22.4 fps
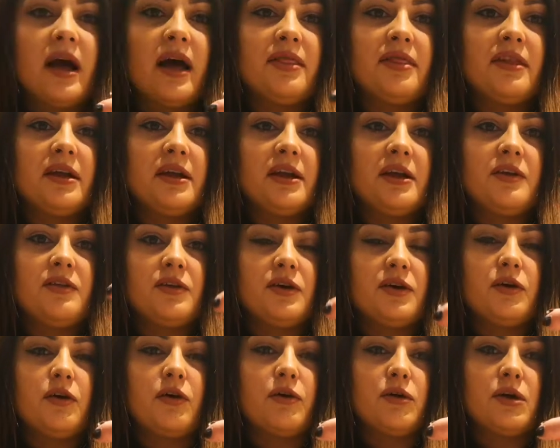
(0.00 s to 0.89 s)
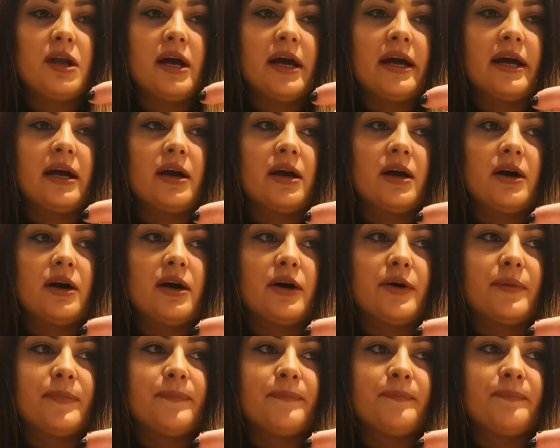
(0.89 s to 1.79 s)
underneath you got like
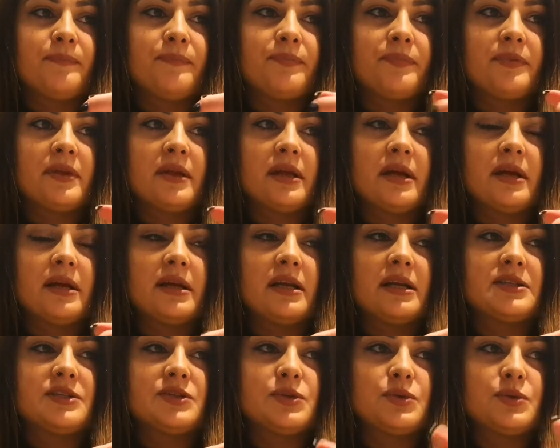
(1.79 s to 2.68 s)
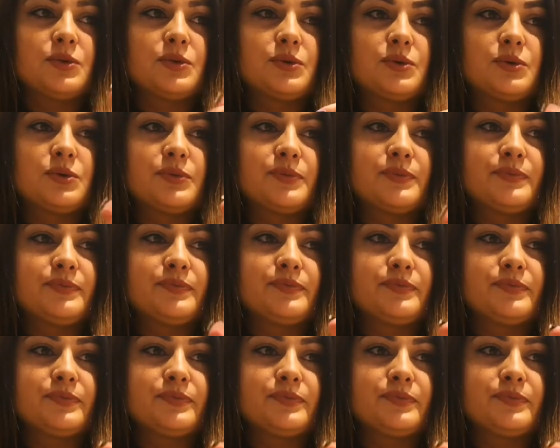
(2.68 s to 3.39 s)
little,